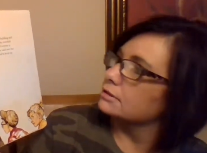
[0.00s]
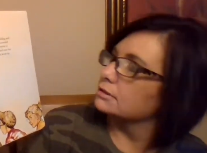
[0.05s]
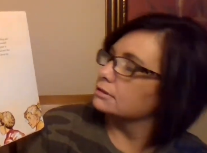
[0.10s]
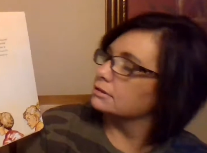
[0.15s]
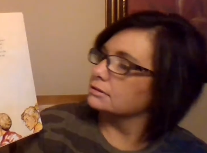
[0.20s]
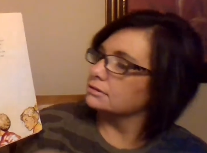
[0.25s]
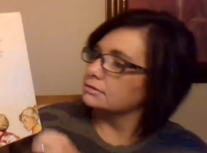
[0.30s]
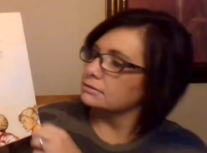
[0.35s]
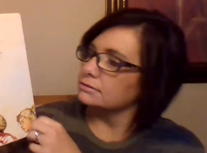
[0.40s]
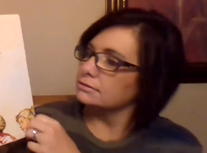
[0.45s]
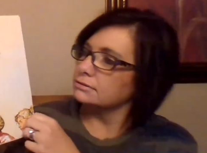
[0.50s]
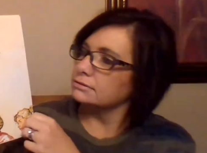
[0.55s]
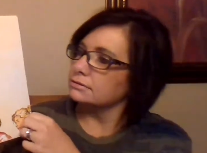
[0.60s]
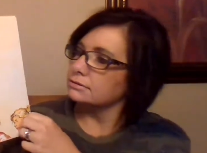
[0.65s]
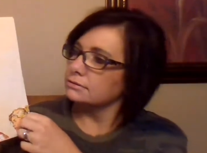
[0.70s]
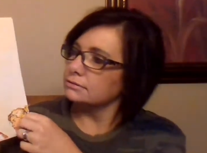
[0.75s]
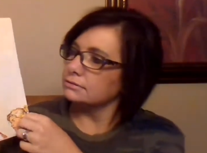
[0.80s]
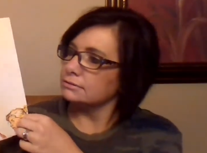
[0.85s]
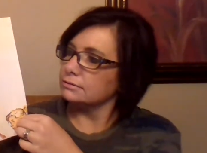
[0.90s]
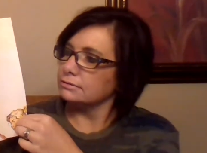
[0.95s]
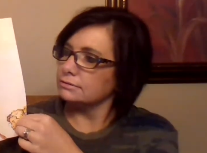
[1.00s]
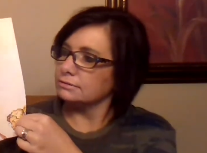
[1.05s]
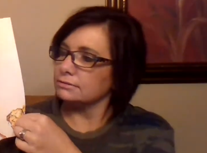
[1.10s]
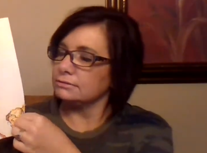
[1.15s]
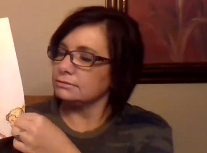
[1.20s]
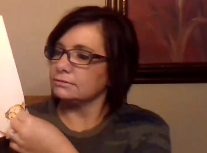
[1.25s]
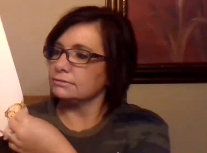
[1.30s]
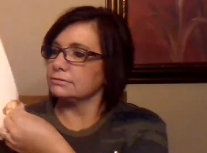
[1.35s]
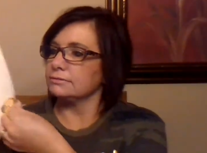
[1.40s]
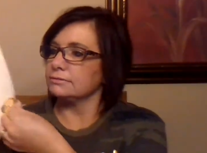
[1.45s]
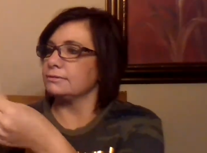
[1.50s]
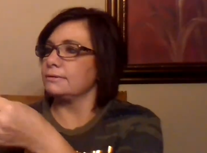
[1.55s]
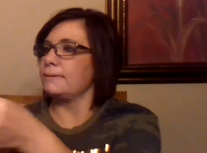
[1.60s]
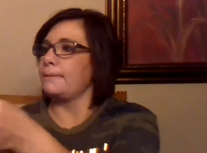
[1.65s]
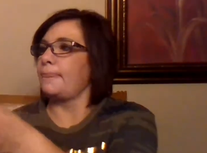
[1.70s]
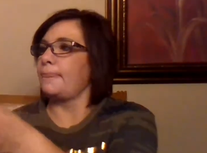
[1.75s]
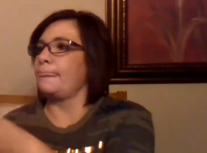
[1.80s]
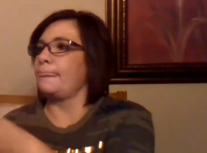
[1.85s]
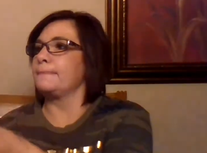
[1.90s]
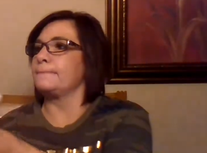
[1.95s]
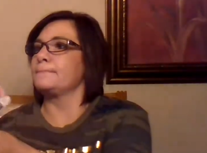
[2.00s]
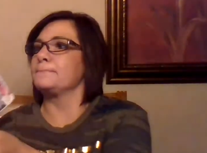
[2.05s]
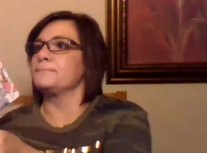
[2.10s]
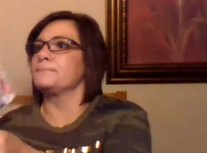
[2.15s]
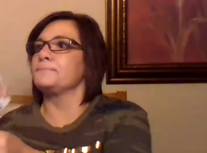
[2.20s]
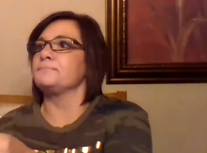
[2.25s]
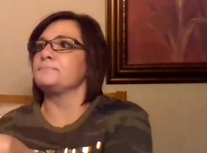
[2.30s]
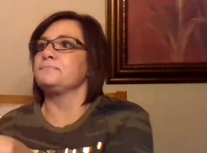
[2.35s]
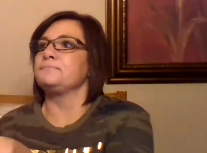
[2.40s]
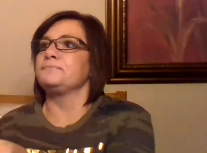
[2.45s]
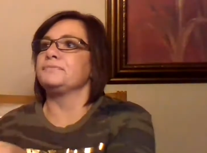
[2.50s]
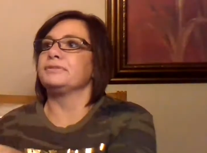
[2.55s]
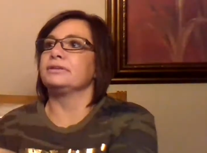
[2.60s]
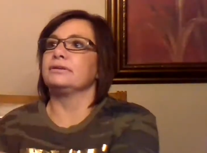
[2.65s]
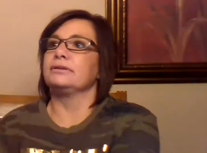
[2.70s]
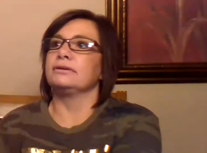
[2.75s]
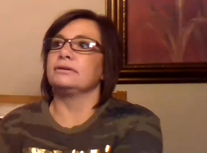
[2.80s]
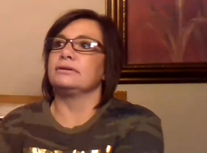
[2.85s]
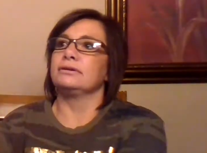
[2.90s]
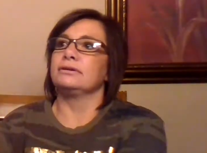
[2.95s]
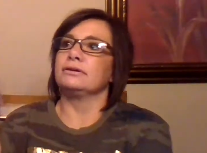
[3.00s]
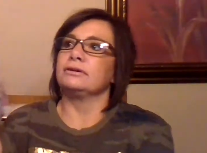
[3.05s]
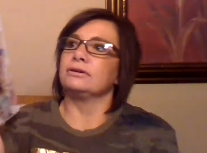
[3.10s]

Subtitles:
[no speech]